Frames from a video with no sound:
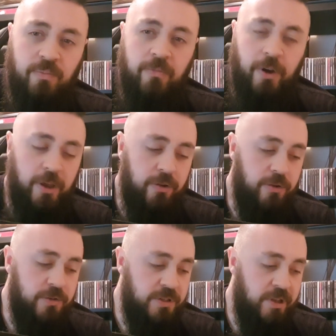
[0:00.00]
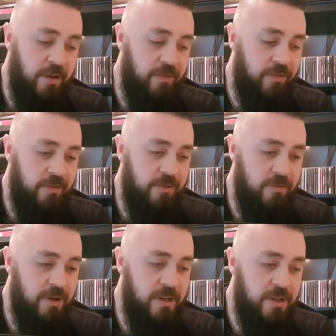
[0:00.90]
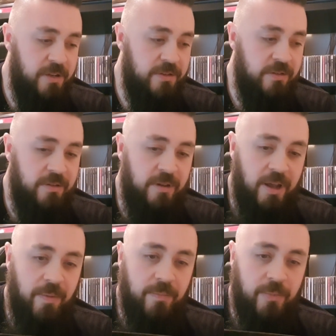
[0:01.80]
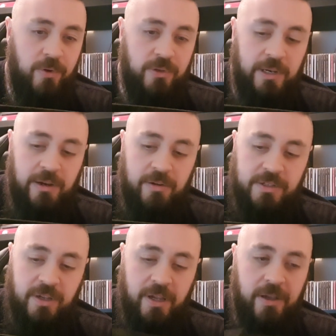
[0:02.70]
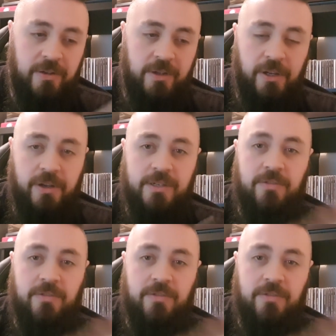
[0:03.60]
Fucking good stuff. It really is. All the lyrics are here. It's like a nice